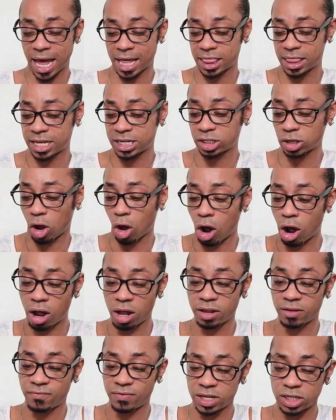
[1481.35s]
And this,
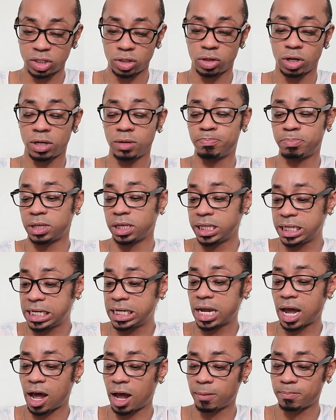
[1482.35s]
all of this could
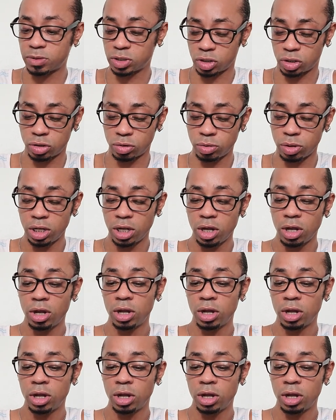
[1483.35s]
lead up to,